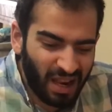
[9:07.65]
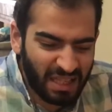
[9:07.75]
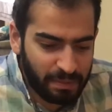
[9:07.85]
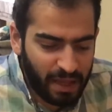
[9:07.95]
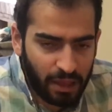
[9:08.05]

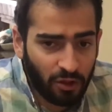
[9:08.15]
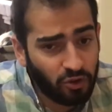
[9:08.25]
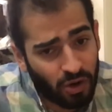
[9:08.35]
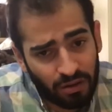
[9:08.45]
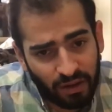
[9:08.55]
and
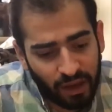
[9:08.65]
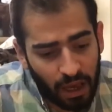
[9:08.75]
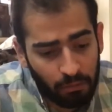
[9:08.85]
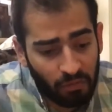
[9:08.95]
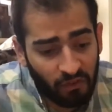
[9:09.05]
explain you throughout the
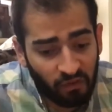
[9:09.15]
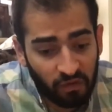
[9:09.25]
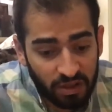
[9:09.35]
game